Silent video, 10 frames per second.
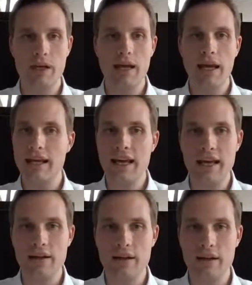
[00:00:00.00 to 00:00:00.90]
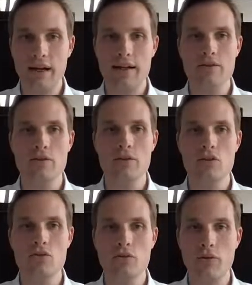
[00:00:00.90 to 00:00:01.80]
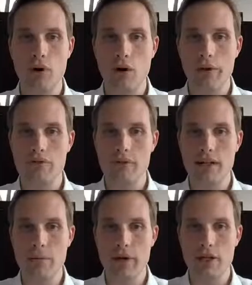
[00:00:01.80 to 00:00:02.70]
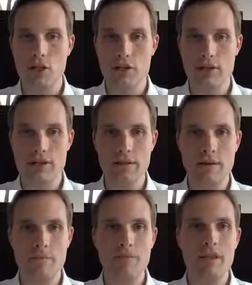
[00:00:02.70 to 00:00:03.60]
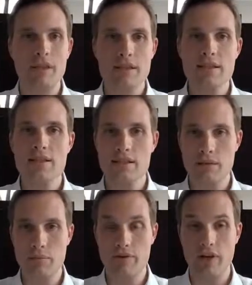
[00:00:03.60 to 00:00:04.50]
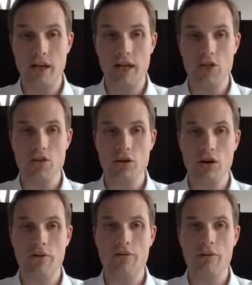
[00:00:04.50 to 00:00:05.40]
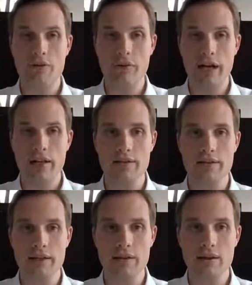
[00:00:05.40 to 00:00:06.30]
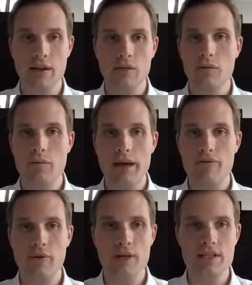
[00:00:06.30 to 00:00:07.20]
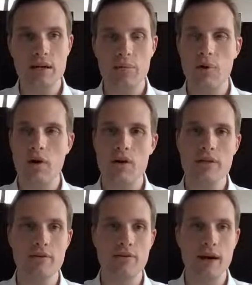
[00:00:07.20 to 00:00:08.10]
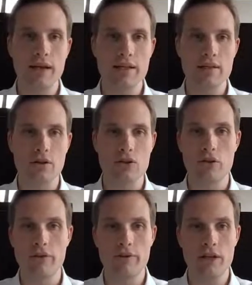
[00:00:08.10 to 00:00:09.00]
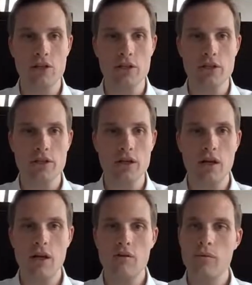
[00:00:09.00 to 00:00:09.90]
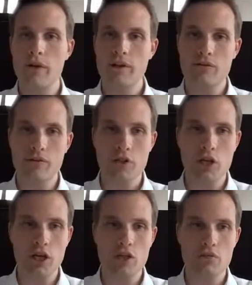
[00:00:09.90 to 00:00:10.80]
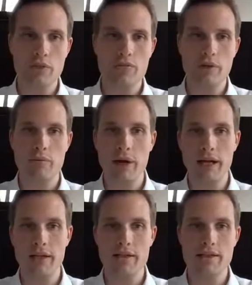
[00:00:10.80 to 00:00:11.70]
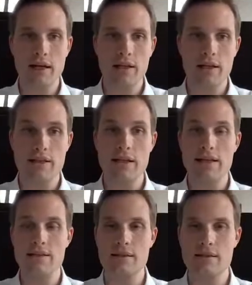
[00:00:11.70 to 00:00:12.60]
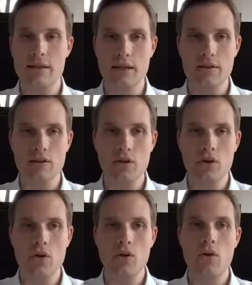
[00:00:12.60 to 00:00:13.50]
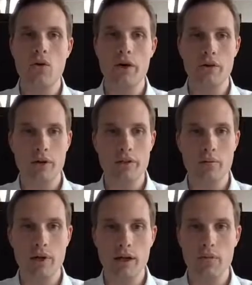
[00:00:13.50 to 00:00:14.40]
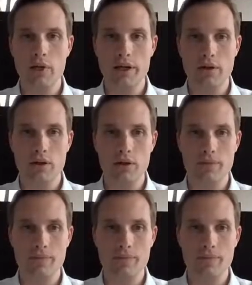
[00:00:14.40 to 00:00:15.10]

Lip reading: Again, and as holds true for all 3 dimensions, this is a simplification of the reality. We may, for example, also advise on joint ventures, where the differentiation between buyer and seller is less distinct or not applicable at all.